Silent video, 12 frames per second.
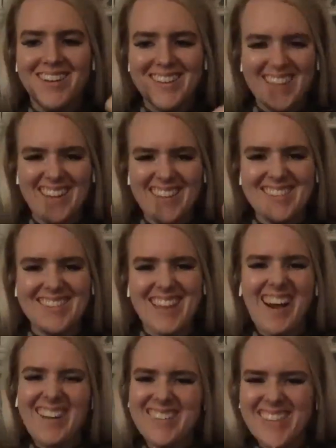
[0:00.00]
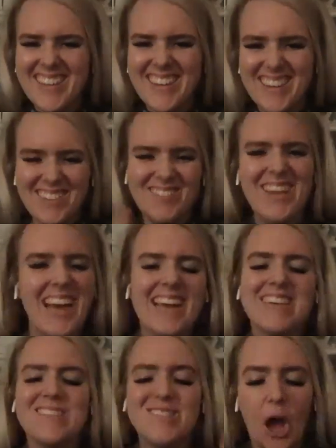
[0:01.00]
Yes, awesome.
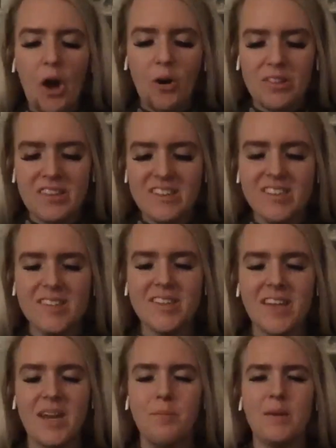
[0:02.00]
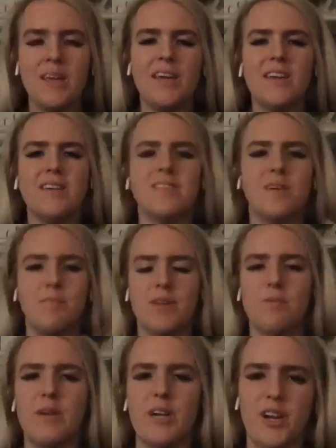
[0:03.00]
So this is gonna be something
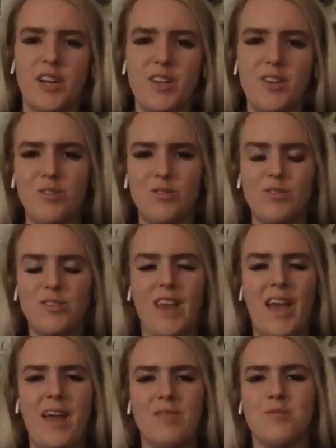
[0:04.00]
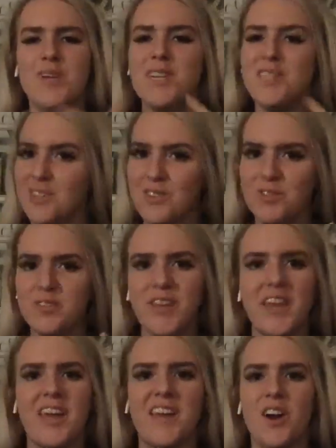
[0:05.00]
we are gonna use and reuse
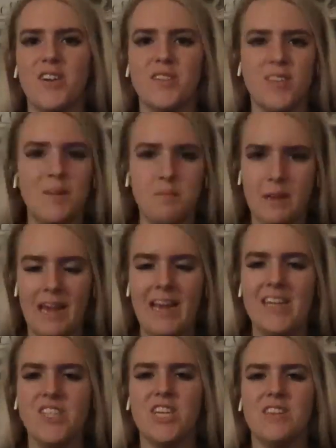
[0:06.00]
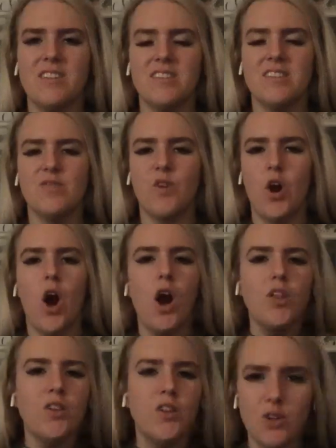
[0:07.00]
in our team page. And this is for all
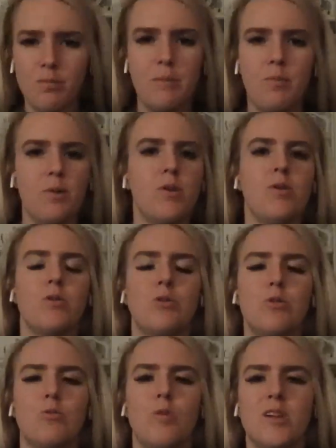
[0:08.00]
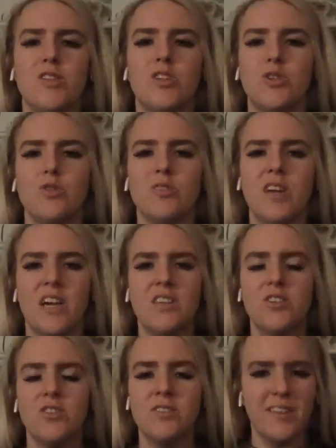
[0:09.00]
the new people who want to sign
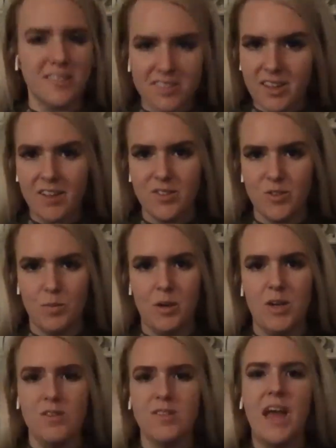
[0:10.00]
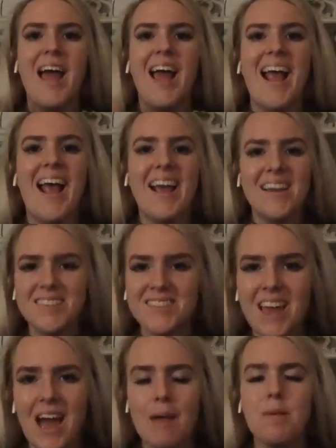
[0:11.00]
their 6 customers
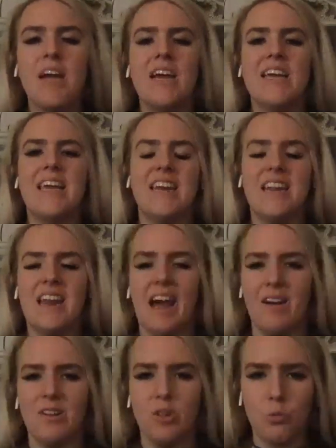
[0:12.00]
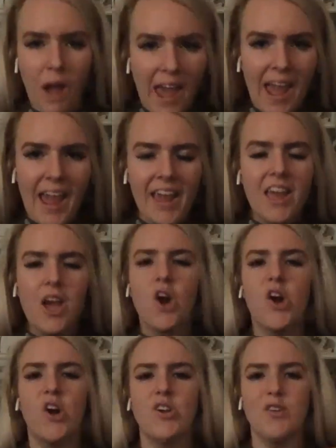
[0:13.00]
ASAP, get it out of the way,
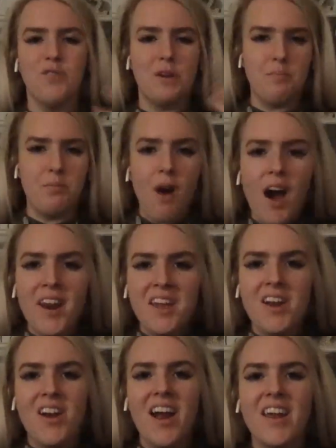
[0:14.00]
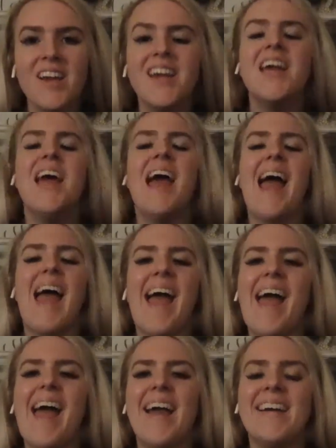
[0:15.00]
earn your free product credit,
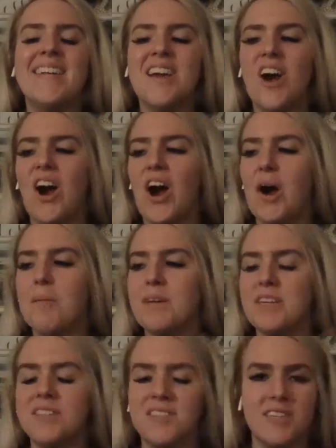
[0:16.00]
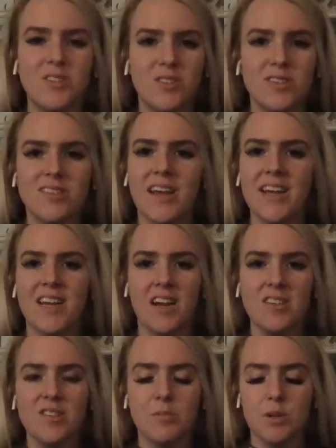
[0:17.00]
and continue to sign
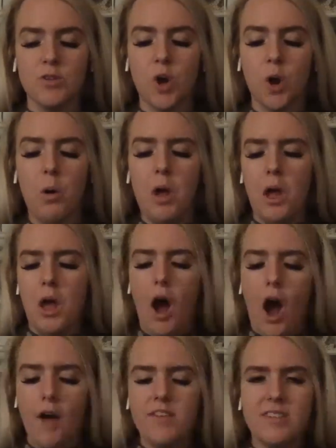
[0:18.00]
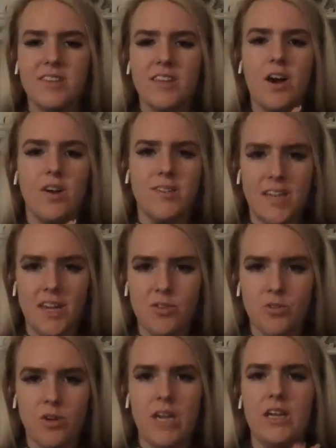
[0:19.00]
customers. So obviously on day
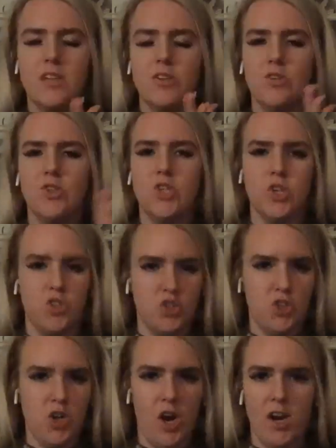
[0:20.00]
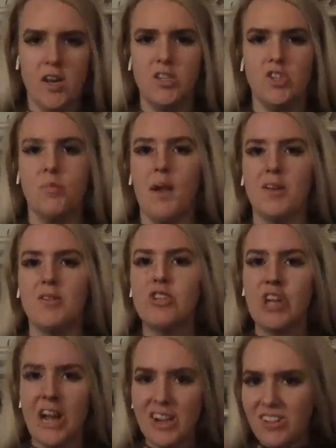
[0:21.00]
3, you just started your brand new
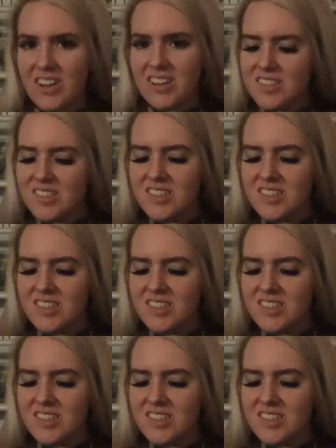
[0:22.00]
checklist.